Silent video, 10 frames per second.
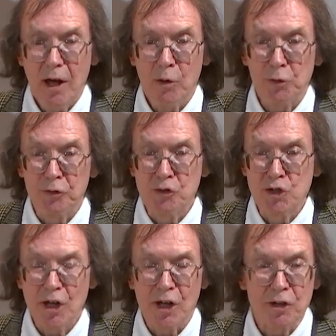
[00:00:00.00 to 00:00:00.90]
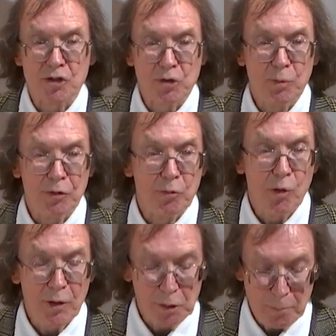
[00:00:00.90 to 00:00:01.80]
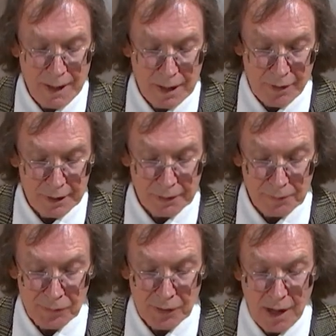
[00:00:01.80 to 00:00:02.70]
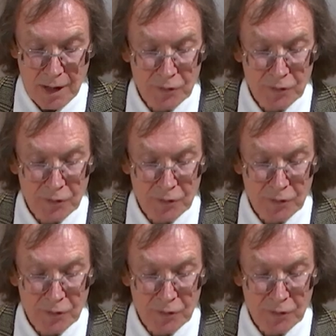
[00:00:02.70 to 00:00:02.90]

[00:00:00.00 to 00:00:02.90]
old church with the royal burials